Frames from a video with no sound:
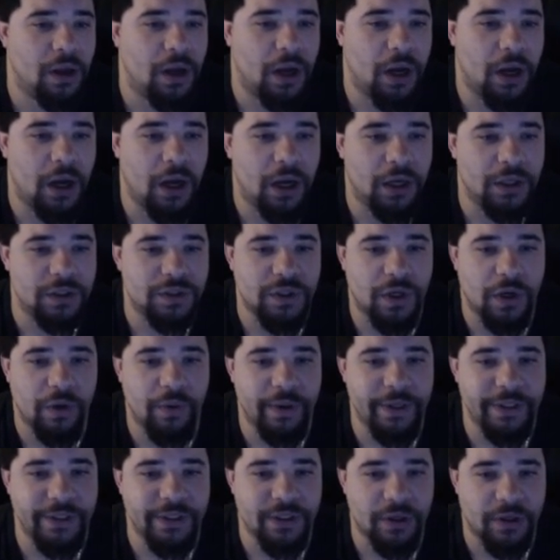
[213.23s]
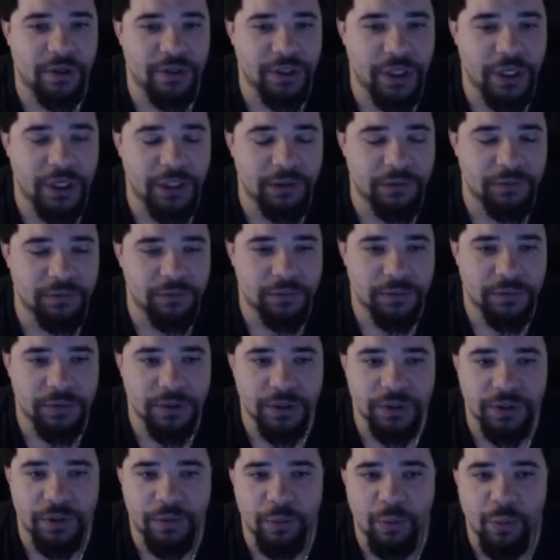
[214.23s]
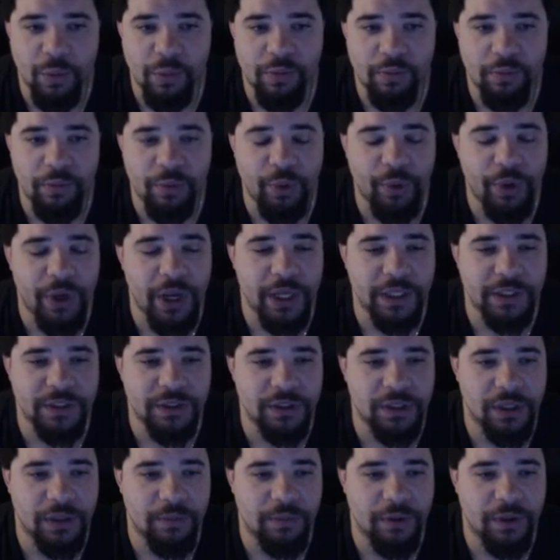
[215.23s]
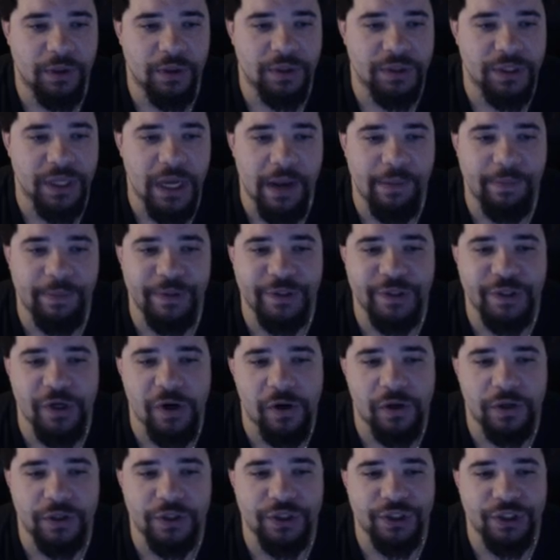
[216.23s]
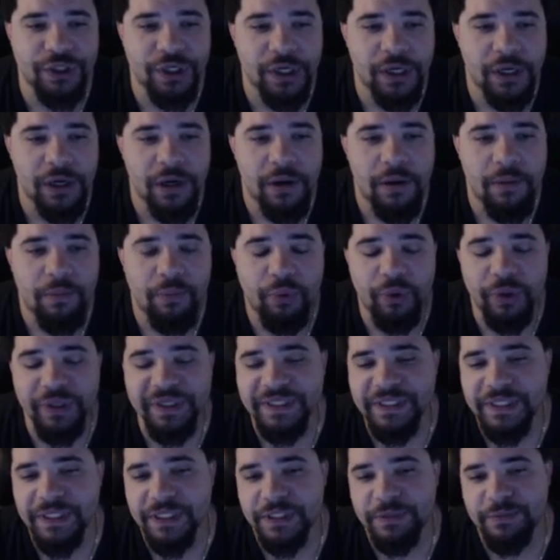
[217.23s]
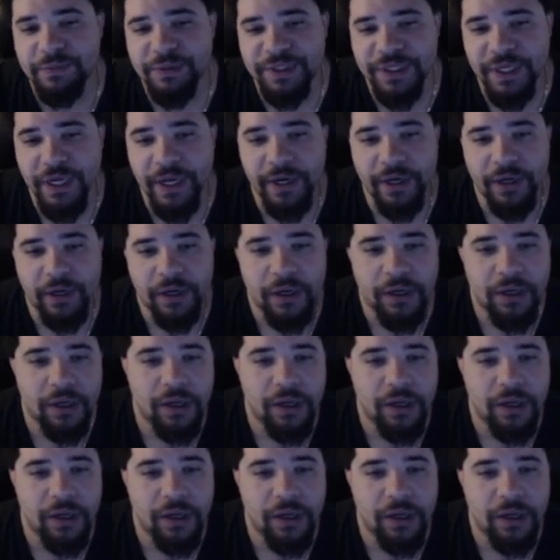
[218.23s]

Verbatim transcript: Uh, Starweight, Stargen, these are Moon Cancer numbers. NP charge, 0.6%.